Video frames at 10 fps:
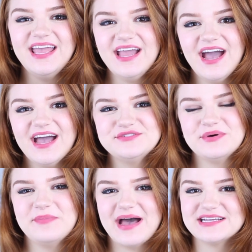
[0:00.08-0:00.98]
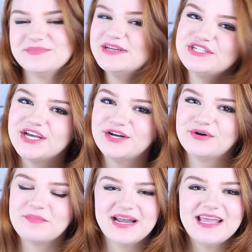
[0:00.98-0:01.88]
Hey guys, welcome back to my
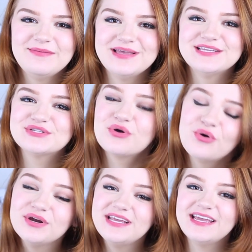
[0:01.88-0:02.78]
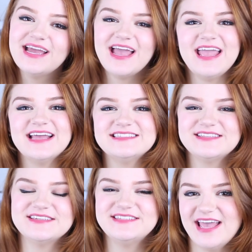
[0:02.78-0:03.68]
channel. My name is Courtney,
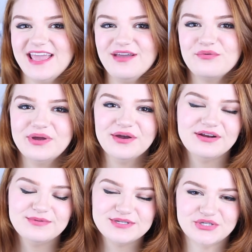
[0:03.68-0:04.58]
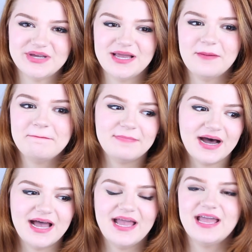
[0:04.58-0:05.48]
and today we are going to be doing
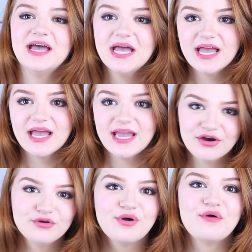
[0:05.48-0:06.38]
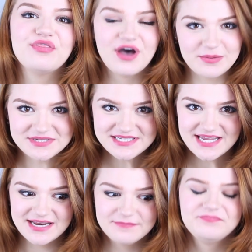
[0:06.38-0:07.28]
my hair growth
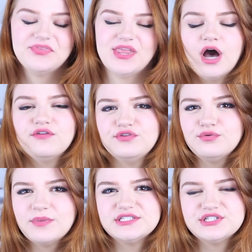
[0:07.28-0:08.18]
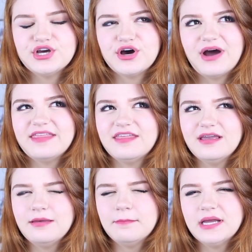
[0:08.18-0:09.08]
update. A few months ago, I
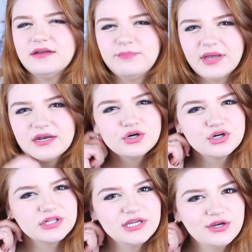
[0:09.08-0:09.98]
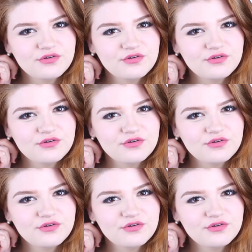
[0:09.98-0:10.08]
think it might have been early